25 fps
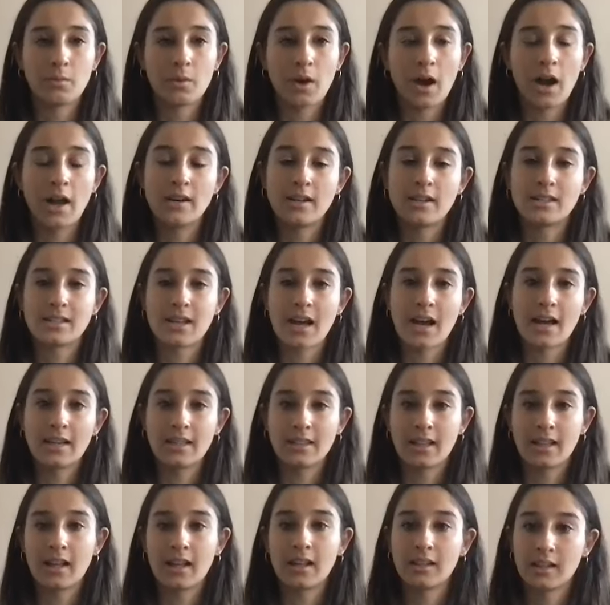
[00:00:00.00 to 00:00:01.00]
understanding
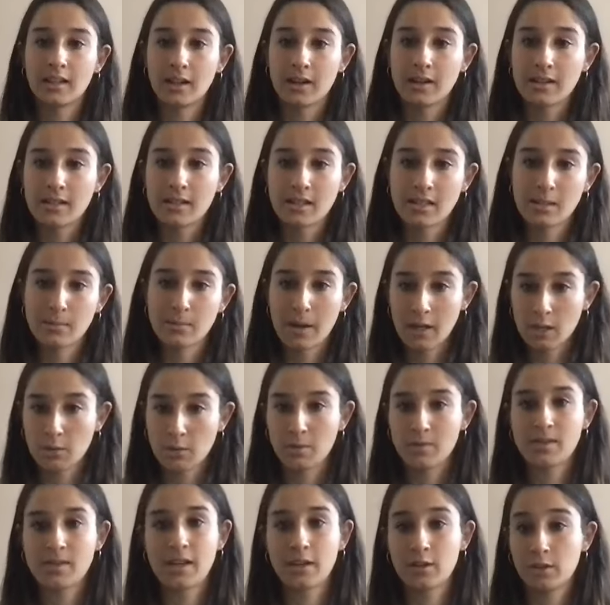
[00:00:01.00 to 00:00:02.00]
that there is a spectrum
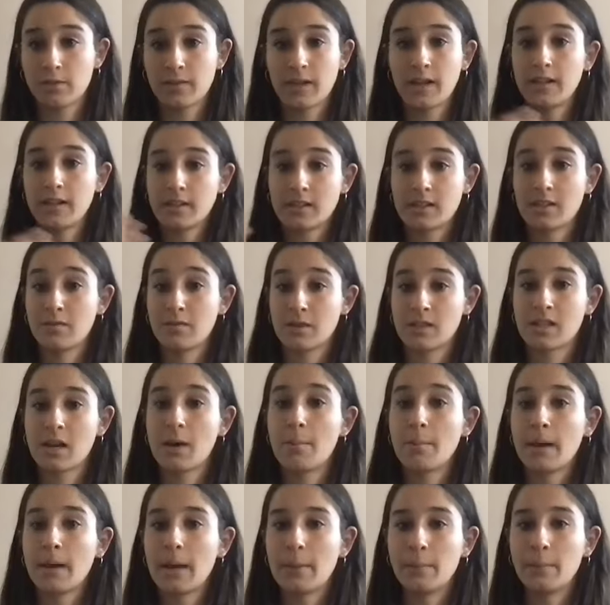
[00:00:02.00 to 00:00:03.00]
of sexual violence, and for
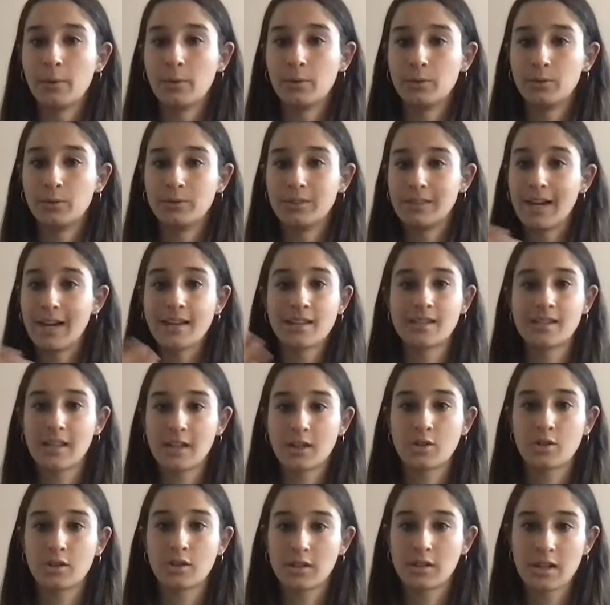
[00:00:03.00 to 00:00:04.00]
some people, yes, they
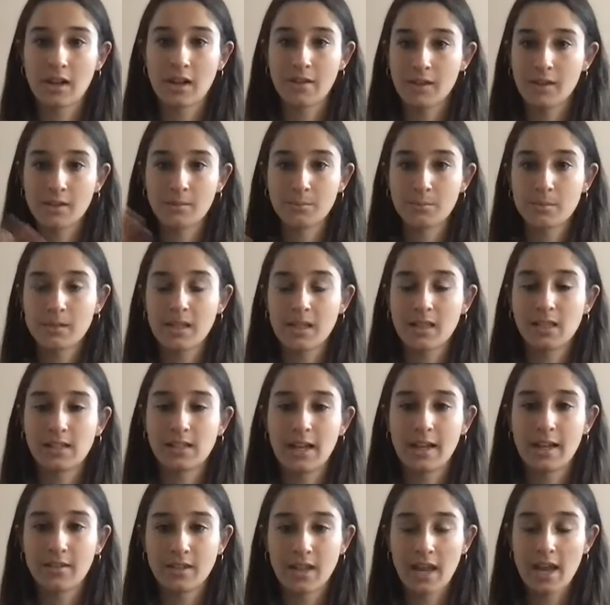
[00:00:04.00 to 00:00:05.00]
should never see the
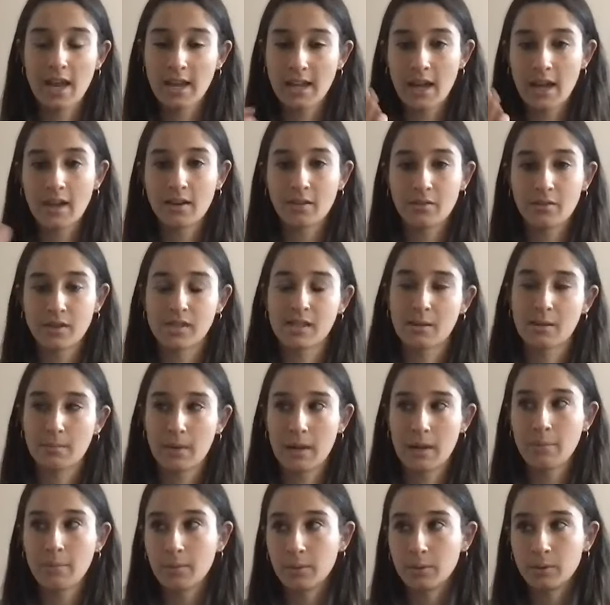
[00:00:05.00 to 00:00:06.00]
light of day again. For some
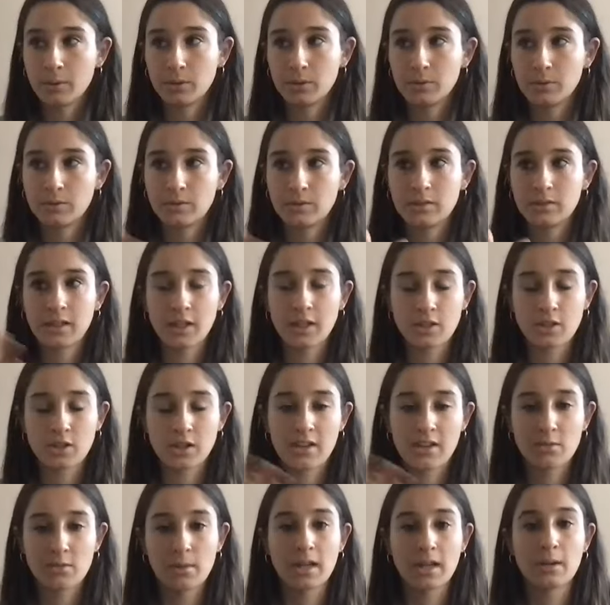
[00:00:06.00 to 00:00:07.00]
people, they should
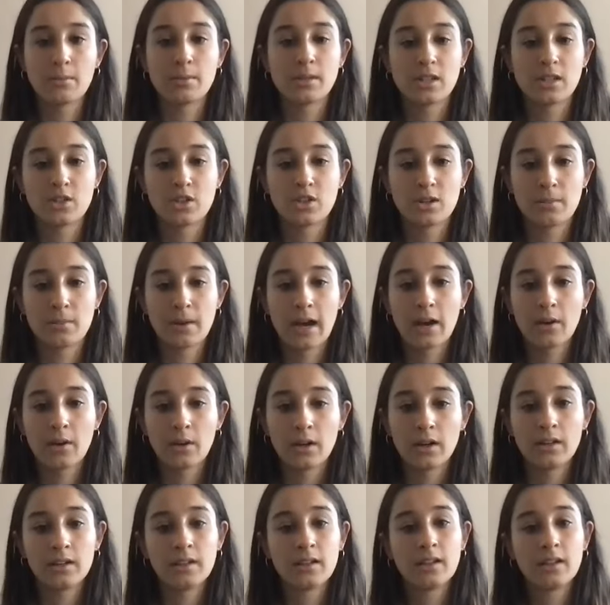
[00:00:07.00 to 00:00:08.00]
never be in a position of
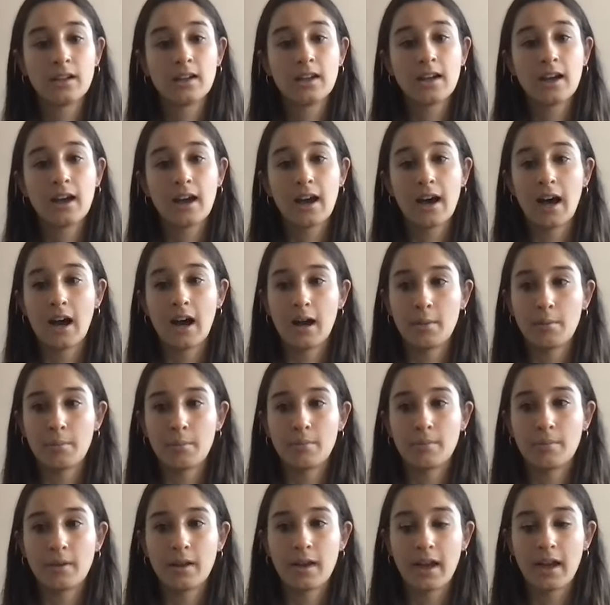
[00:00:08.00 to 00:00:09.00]
power.
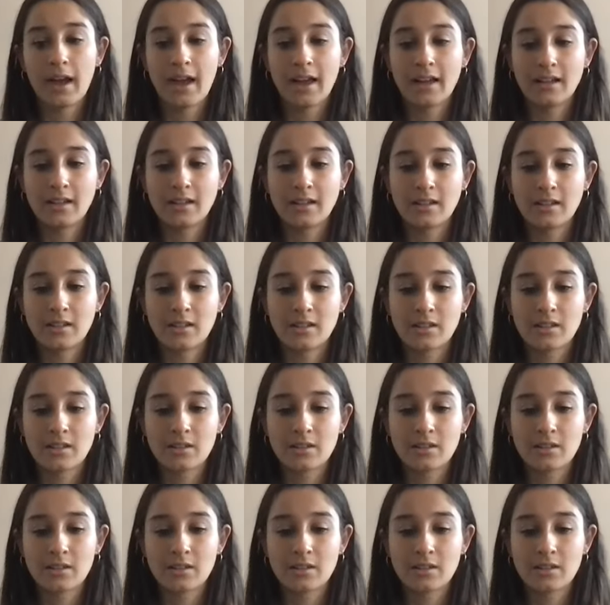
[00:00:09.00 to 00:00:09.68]
And